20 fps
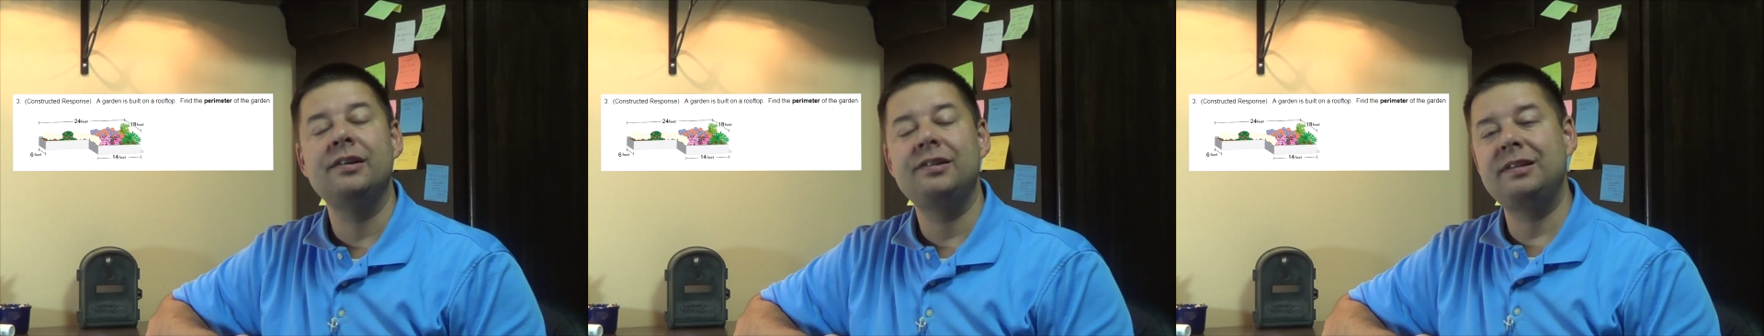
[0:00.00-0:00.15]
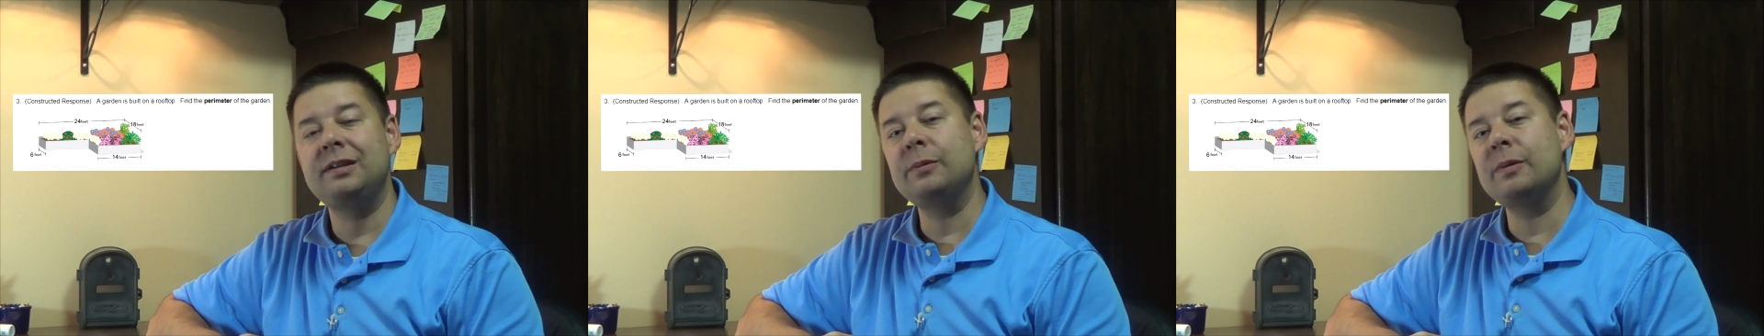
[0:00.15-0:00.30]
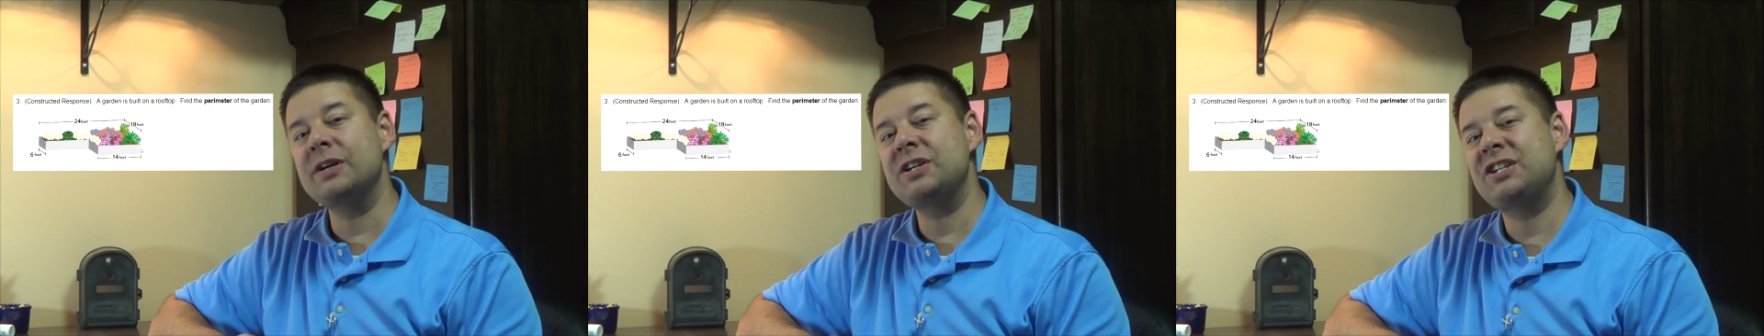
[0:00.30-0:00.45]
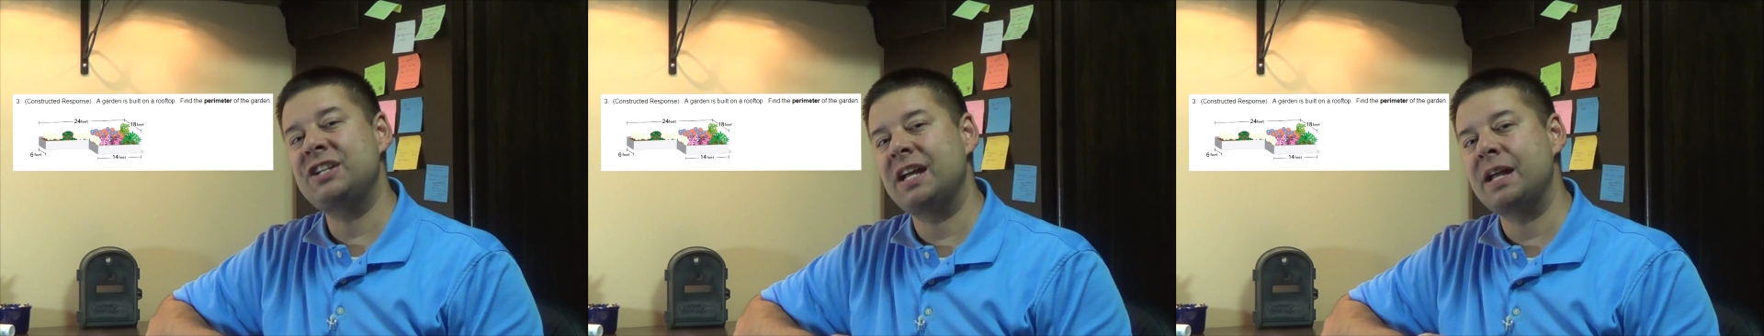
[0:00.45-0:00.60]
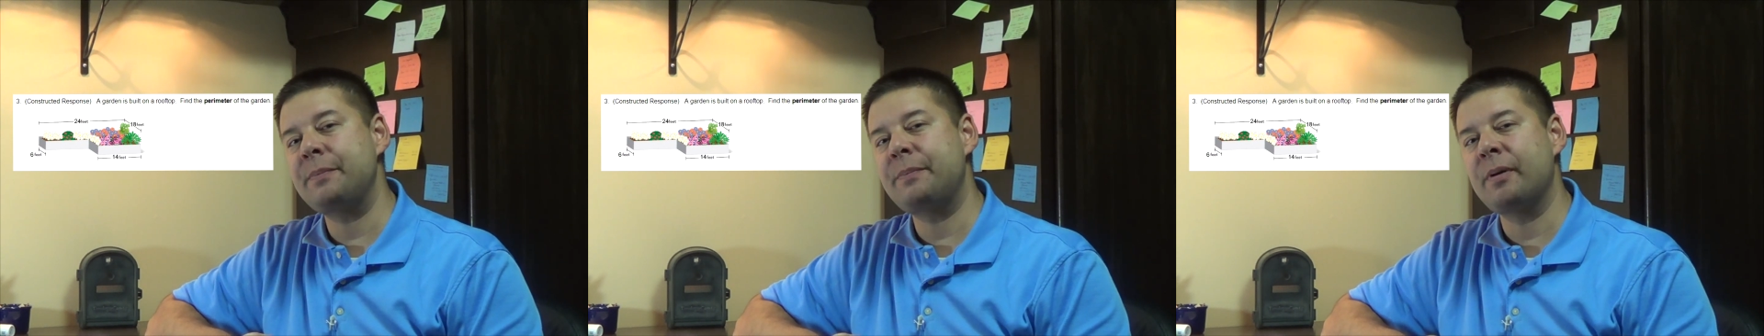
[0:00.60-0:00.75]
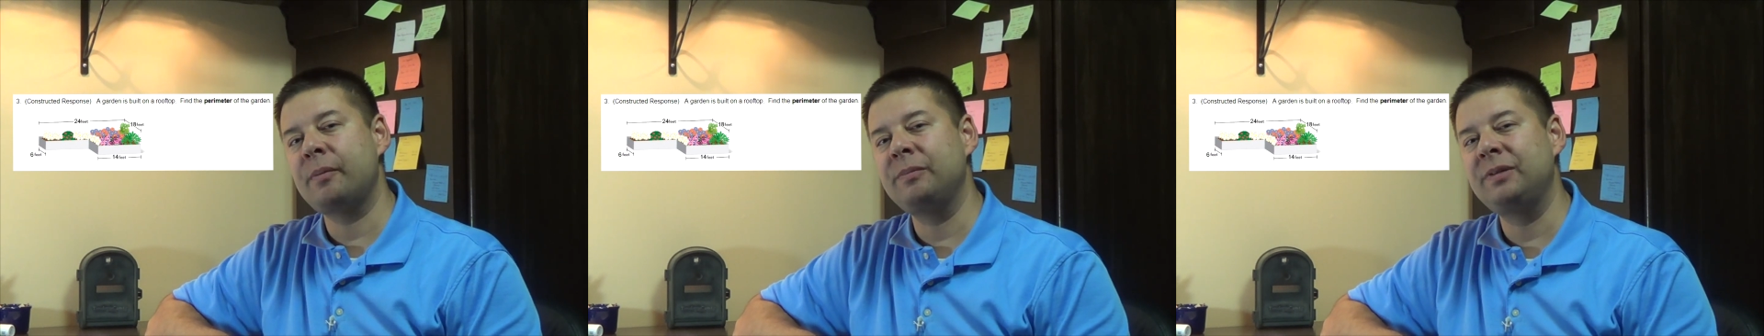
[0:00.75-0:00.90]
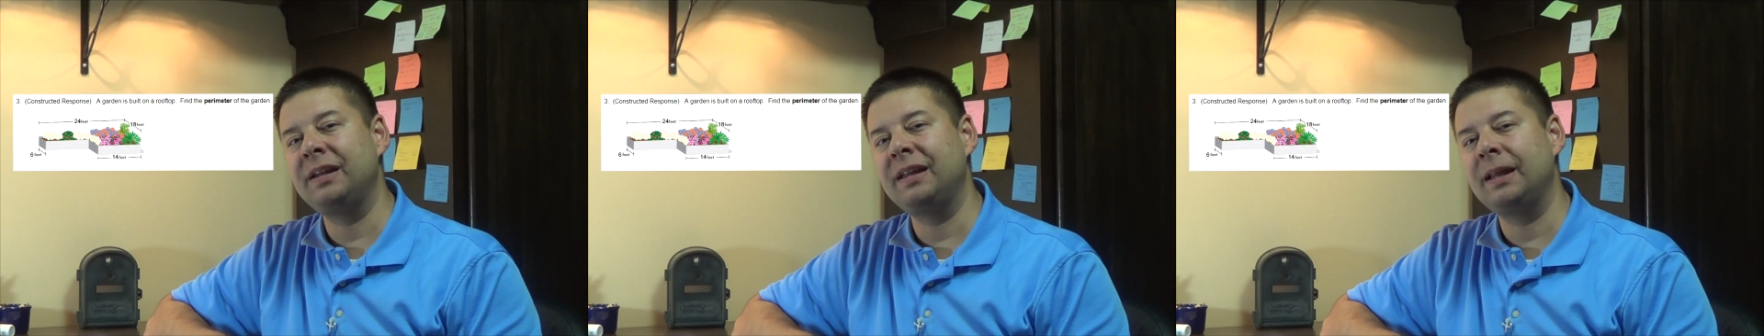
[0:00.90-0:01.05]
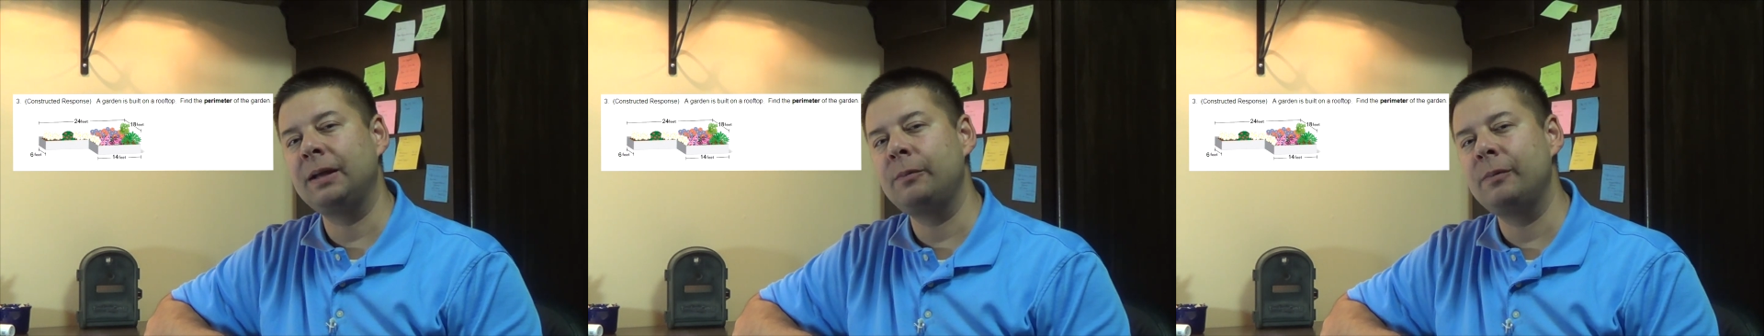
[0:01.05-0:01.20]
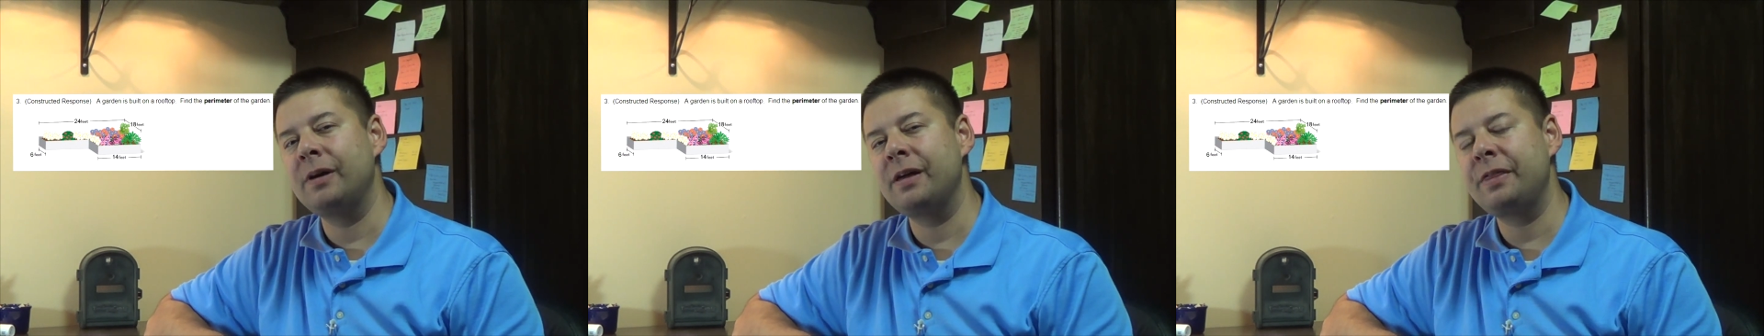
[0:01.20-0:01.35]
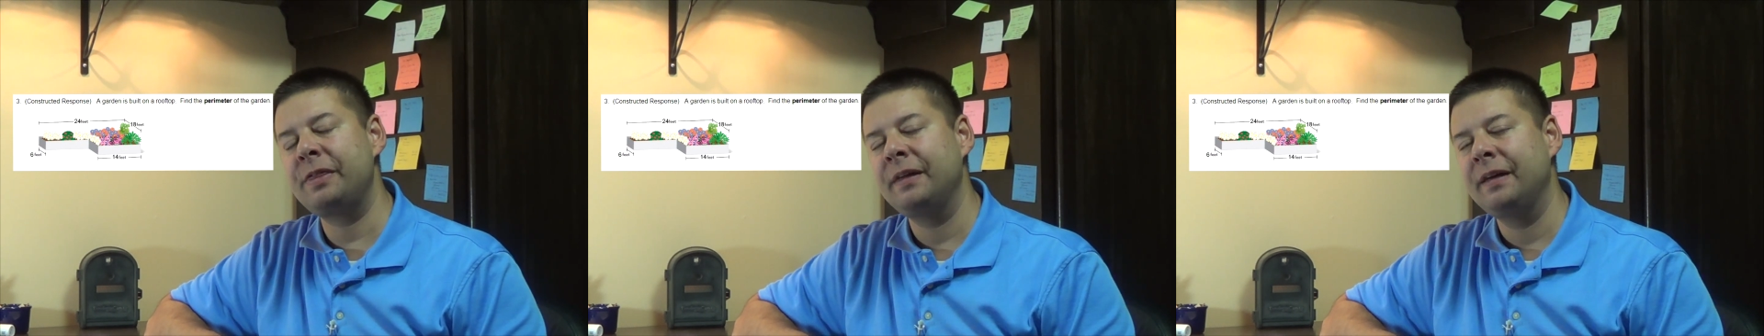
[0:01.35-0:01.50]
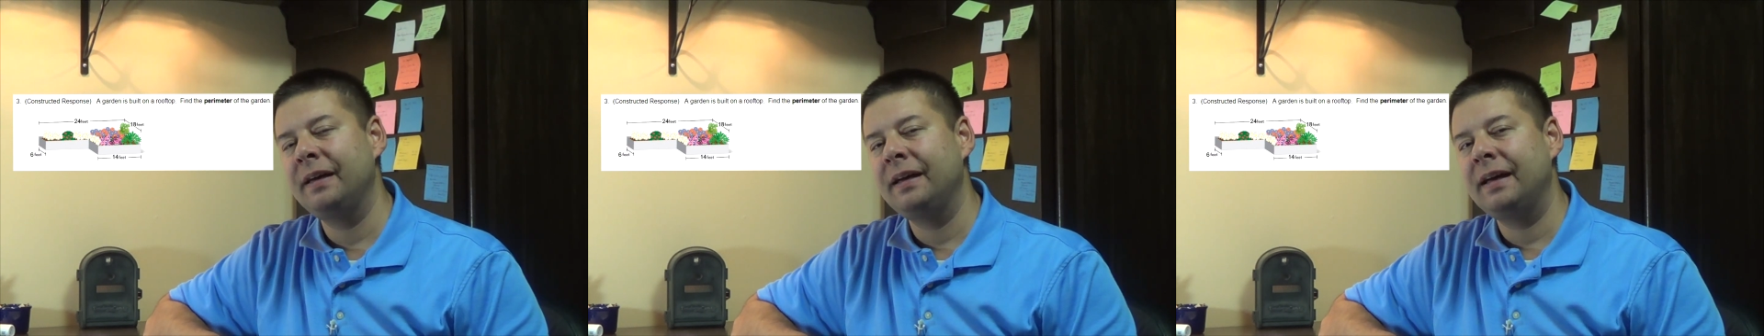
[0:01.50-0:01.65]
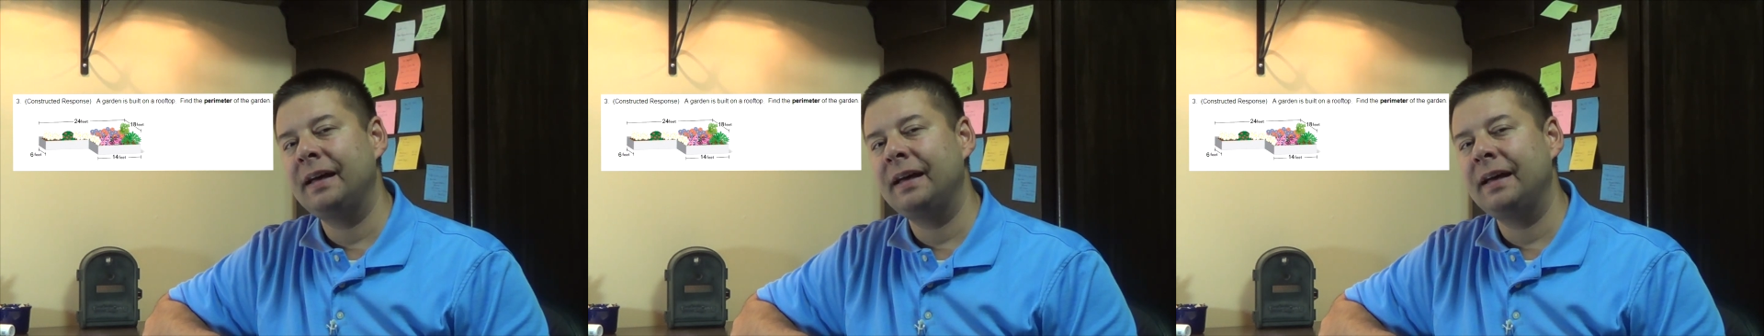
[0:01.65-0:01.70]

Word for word: see what shape I'm dealing with,